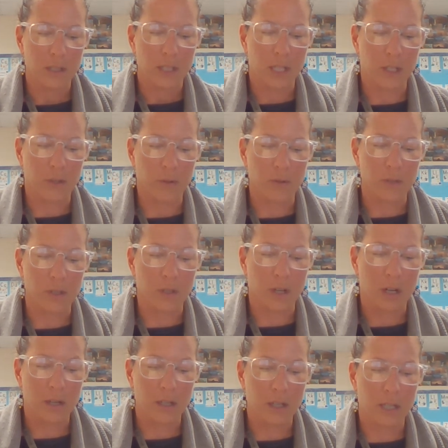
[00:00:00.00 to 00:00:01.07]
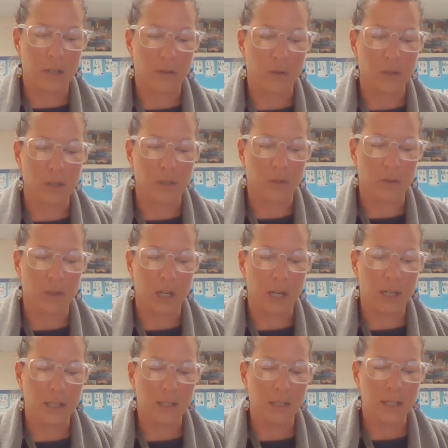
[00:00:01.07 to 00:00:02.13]
He grows a lot. He grows a little
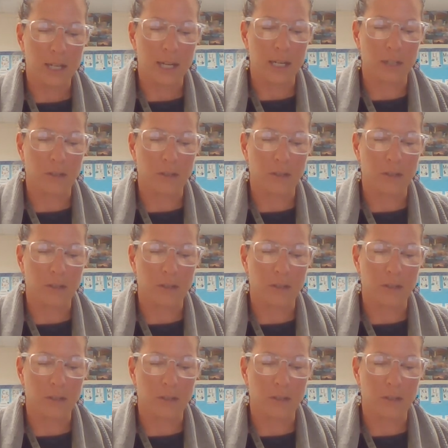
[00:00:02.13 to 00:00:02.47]
cotton, and he